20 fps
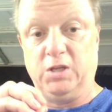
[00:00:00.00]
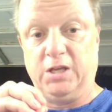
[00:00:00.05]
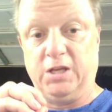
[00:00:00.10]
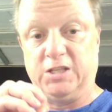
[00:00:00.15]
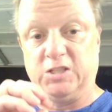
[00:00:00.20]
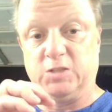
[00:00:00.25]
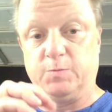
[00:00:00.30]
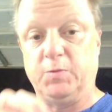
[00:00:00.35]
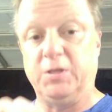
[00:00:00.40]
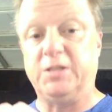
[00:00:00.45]

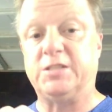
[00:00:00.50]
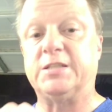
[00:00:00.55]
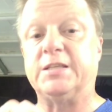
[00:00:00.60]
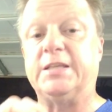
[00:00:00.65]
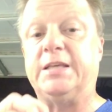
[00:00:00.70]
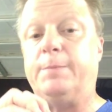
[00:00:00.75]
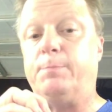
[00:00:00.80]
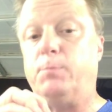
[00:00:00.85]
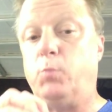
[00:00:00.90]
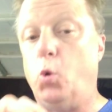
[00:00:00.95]

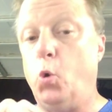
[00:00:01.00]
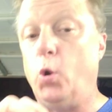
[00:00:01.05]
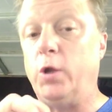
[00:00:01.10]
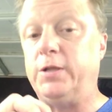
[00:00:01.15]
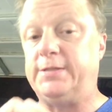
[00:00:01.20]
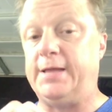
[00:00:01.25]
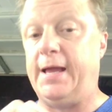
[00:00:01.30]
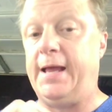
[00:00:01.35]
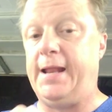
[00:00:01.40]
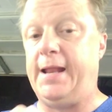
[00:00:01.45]
explicitly
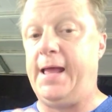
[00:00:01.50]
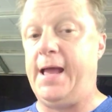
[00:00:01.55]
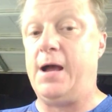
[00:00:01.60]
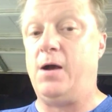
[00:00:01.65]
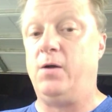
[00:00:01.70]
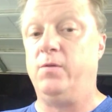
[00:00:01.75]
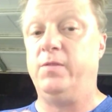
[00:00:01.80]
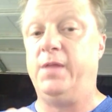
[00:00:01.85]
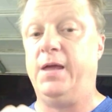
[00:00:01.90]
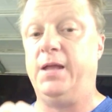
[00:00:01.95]
point that
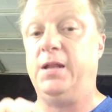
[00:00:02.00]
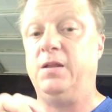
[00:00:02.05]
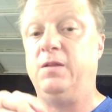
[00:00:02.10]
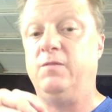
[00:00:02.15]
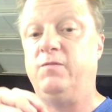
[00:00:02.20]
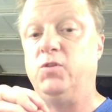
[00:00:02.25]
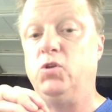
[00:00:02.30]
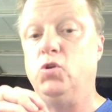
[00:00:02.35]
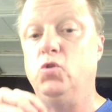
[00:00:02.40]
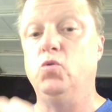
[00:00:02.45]
out, that
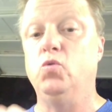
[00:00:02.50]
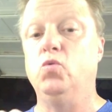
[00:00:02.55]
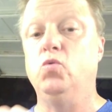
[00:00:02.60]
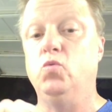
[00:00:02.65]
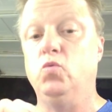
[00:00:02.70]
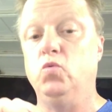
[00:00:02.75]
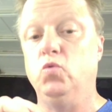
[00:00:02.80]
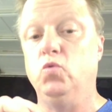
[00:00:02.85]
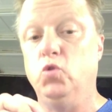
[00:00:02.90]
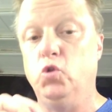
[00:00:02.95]
if
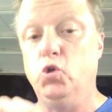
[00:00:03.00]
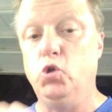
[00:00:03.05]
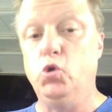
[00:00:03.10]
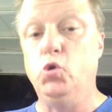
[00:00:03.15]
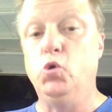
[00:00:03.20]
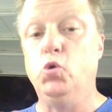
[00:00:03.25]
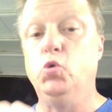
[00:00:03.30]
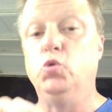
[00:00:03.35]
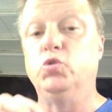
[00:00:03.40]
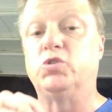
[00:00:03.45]
you
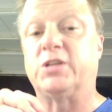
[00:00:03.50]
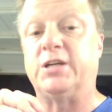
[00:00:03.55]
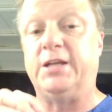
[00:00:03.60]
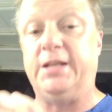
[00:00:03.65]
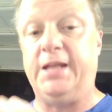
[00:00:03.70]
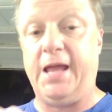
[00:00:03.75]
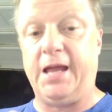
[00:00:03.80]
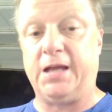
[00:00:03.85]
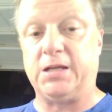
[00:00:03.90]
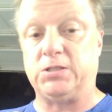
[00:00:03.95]
lose
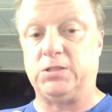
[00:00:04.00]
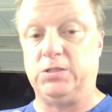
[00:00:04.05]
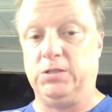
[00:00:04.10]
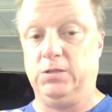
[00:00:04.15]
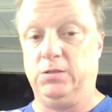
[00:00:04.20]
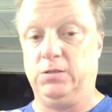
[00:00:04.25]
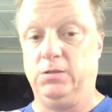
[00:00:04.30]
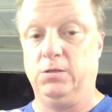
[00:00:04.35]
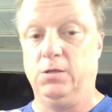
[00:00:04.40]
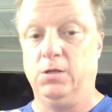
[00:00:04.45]

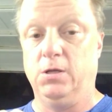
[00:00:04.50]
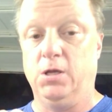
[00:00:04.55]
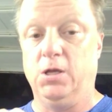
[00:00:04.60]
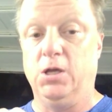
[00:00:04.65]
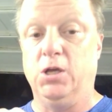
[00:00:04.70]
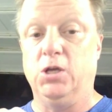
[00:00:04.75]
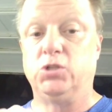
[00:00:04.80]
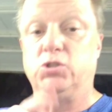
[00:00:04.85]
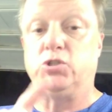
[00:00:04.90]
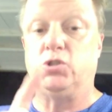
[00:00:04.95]
connection
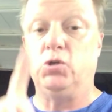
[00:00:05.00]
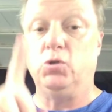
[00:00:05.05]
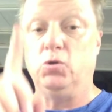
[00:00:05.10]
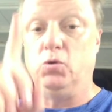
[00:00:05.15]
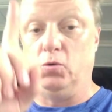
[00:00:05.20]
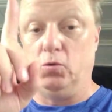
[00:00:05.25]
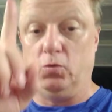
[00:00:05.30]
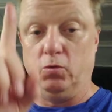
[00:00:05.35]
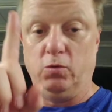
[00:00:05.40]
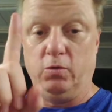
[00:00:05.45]

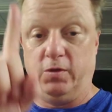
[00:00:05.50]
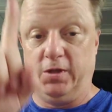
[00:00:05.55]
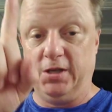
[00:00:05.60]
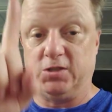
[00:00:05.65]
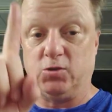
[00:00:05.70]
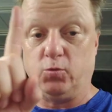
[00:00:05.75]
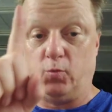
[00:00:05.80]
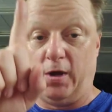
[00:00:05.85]
to this